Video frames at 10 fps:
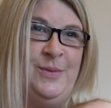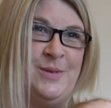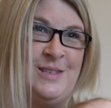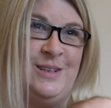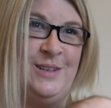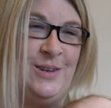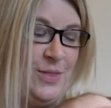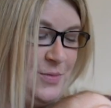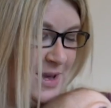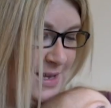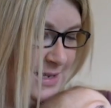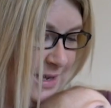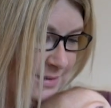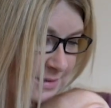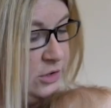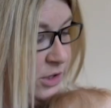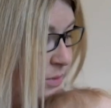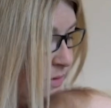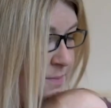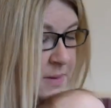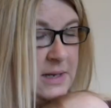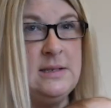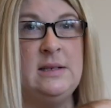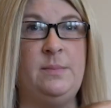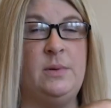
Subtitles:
and we're still none the wiser. She will repeatedly